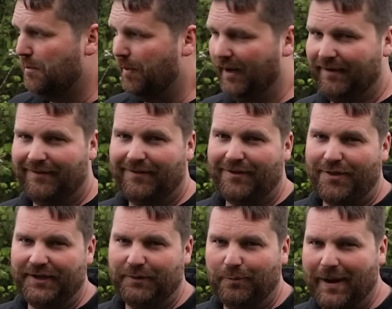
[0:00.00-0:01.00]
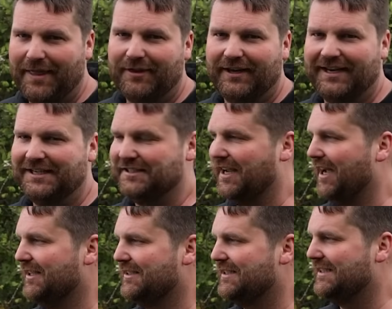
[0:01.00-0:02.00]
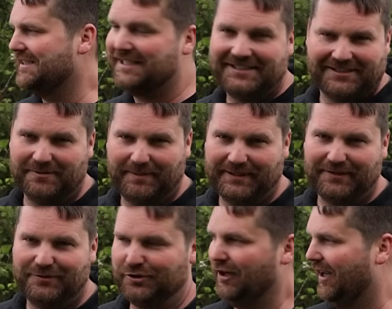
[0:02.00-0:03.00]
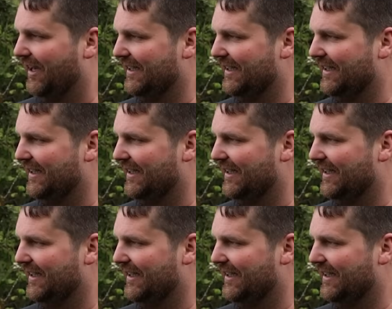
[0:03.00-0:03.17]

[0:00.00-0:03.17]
But the weather is unseasonably July.